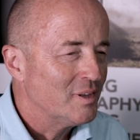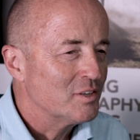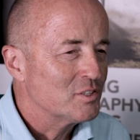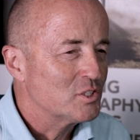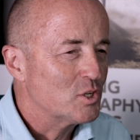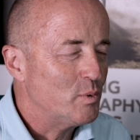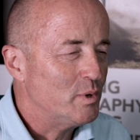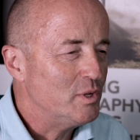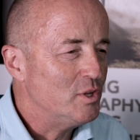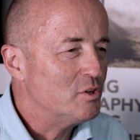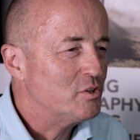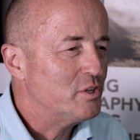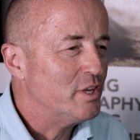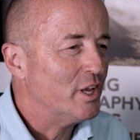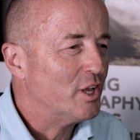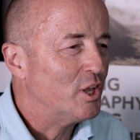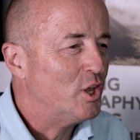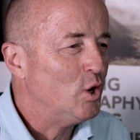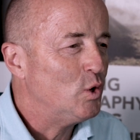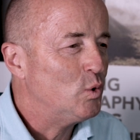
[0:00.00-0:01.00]
So when you see
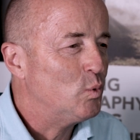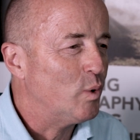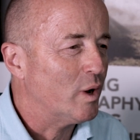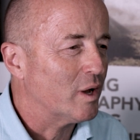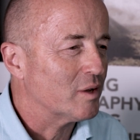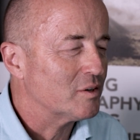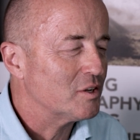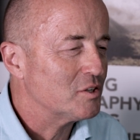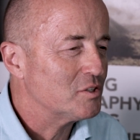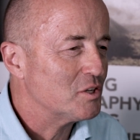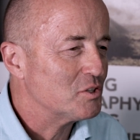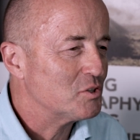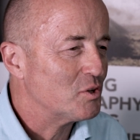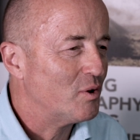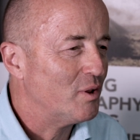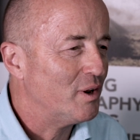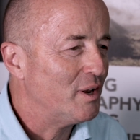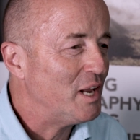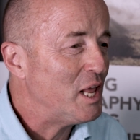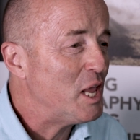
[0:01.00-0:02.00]
a good one, does it sort
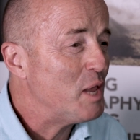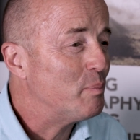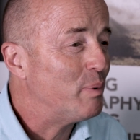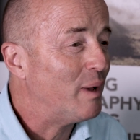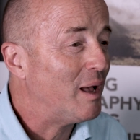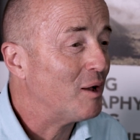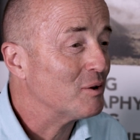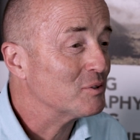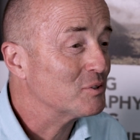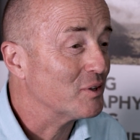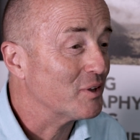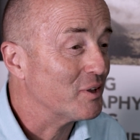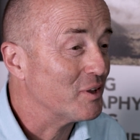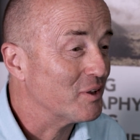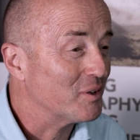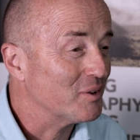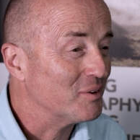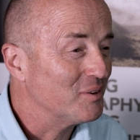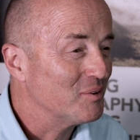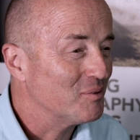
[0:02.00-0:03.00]
of leap out at
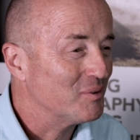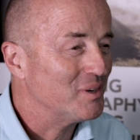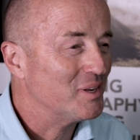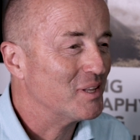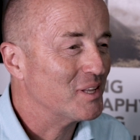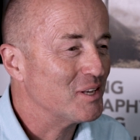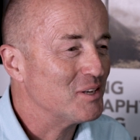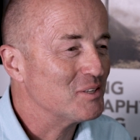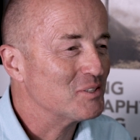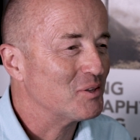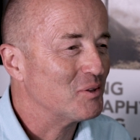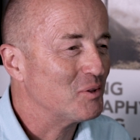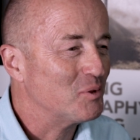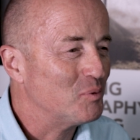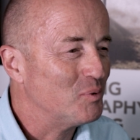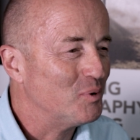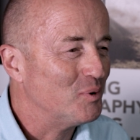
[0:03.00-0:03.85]
you when it goes on the